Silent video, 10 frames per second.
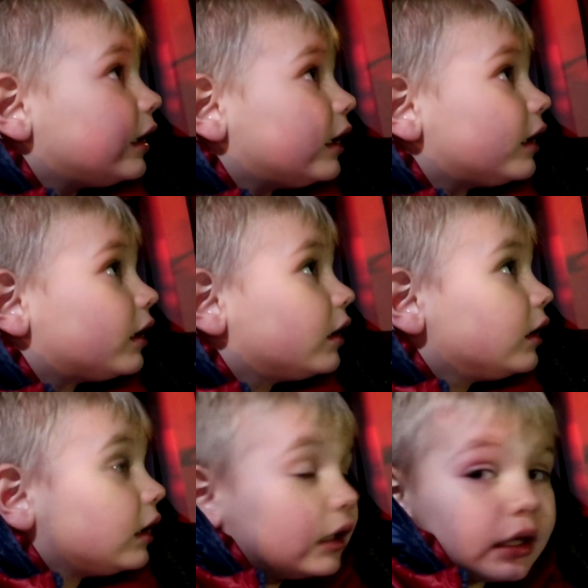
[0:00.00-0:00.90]
it
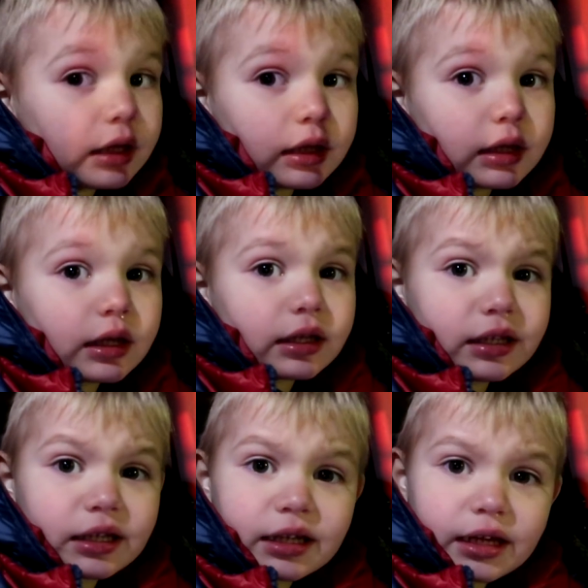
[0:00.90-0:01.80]
it
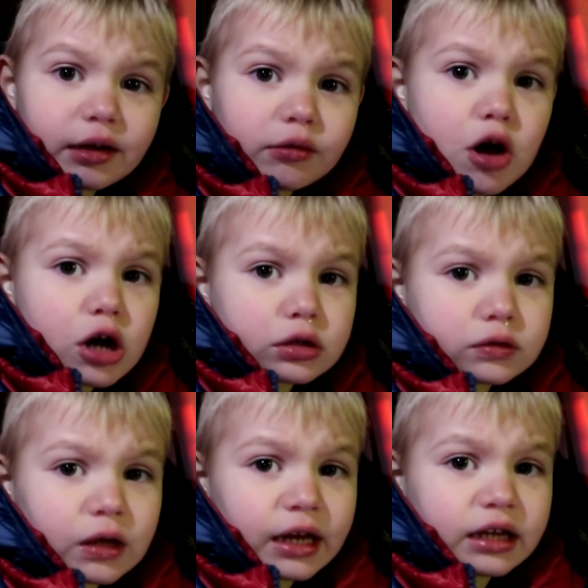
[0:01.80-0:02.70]
it looks
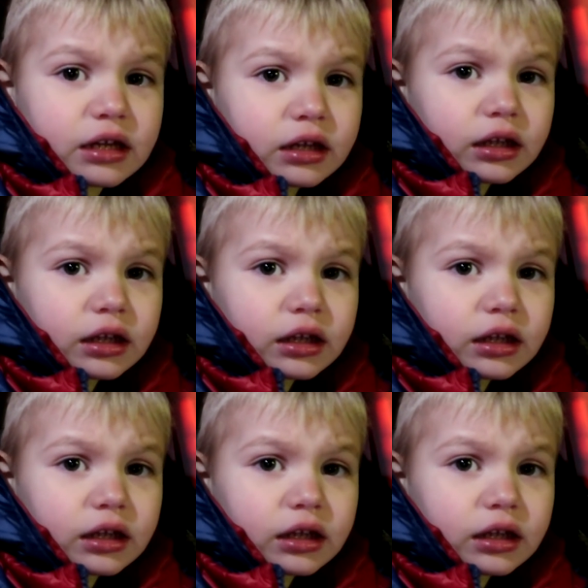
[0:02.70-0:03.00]
like